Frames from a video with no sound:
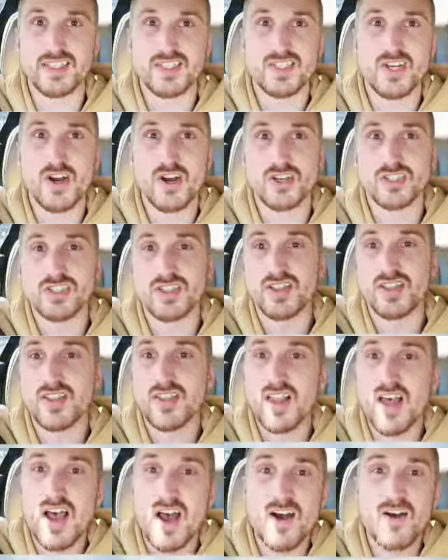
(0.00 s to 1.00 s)
cars
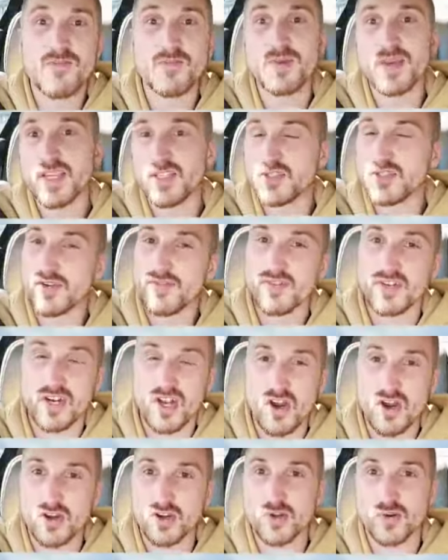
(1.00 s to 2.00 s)
love being driven
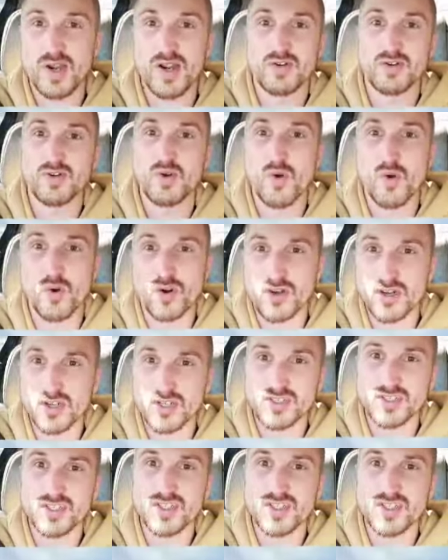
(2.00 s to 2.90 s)
hard around corners,